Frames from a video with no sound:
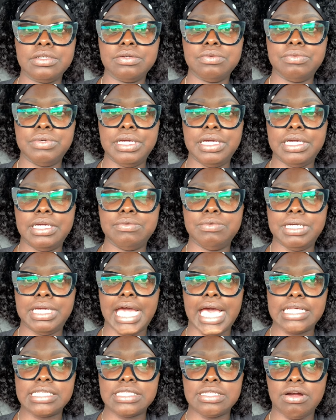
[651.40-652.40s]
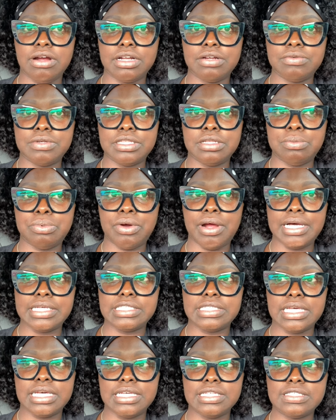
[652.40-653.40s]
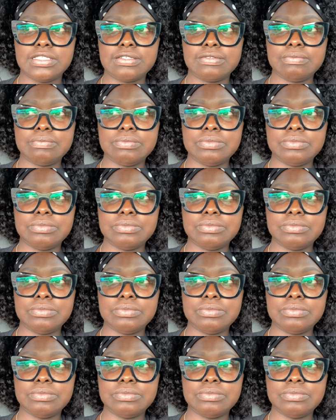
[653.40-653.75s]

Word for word: we, we got started with the process.